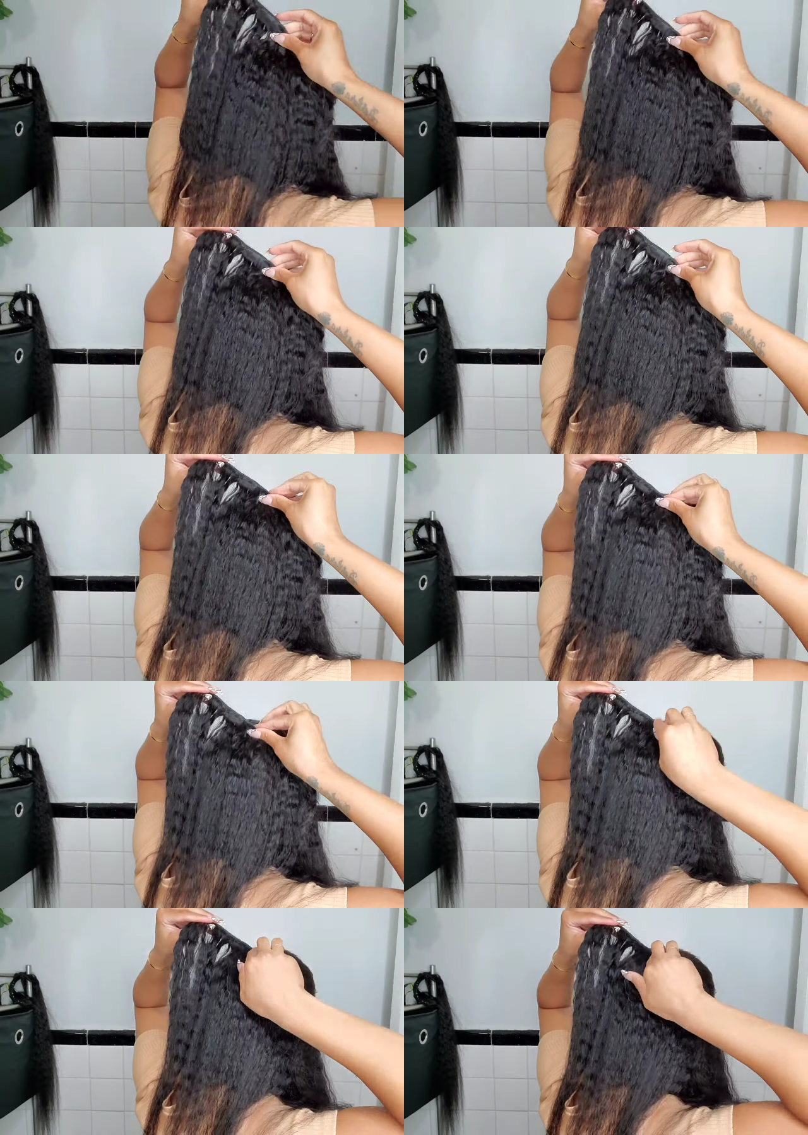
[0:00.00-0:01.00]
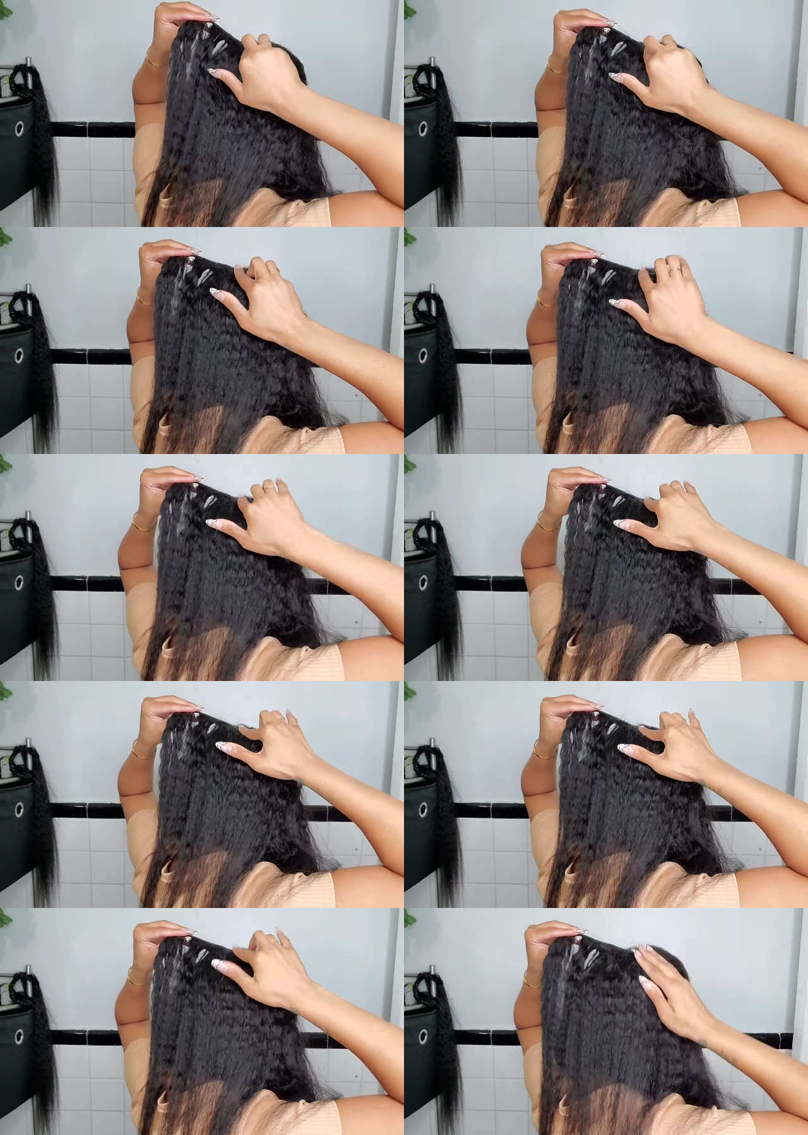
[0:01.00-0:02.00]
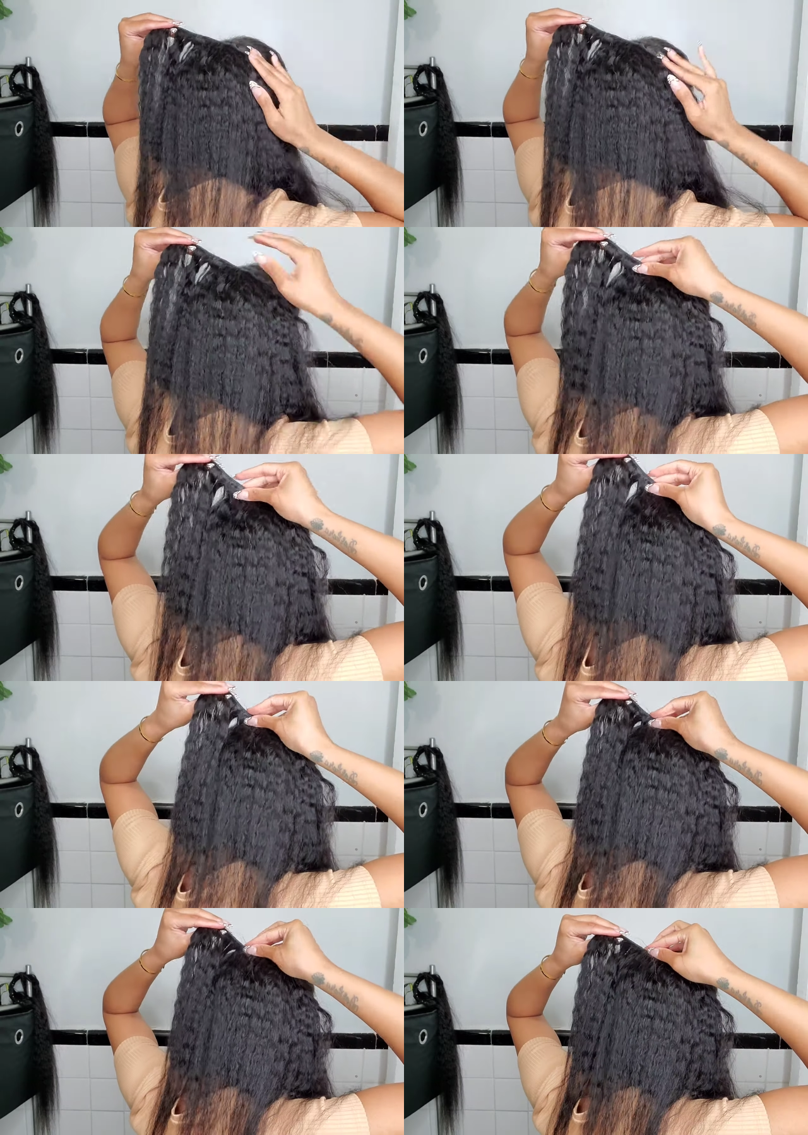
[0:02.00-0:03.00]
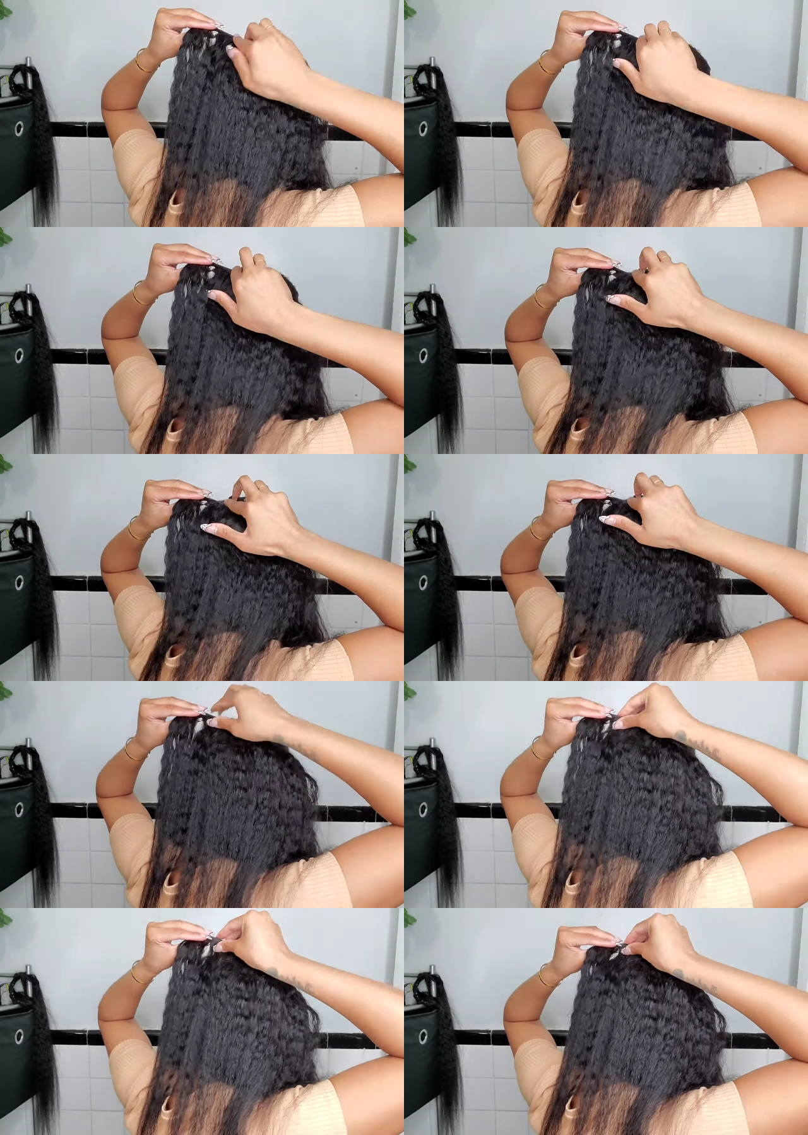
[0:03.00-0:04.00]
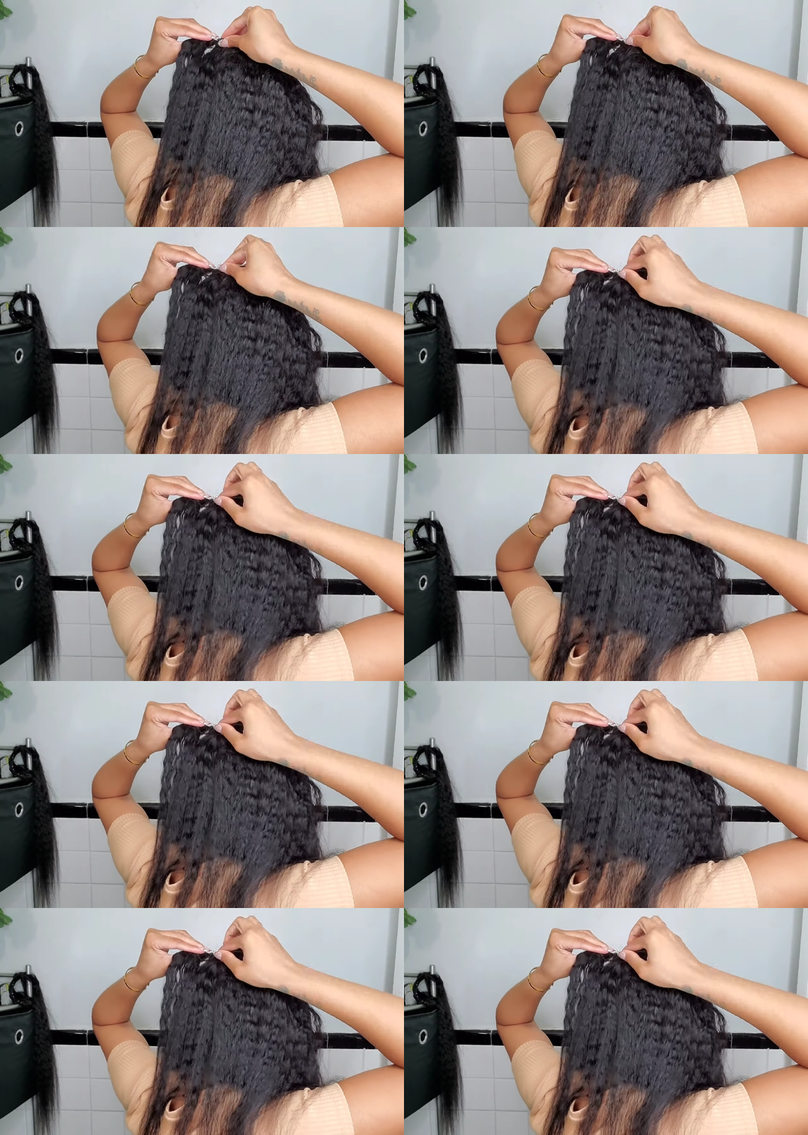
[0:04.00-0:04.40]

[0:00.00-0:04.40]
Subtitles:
(no speaker visible)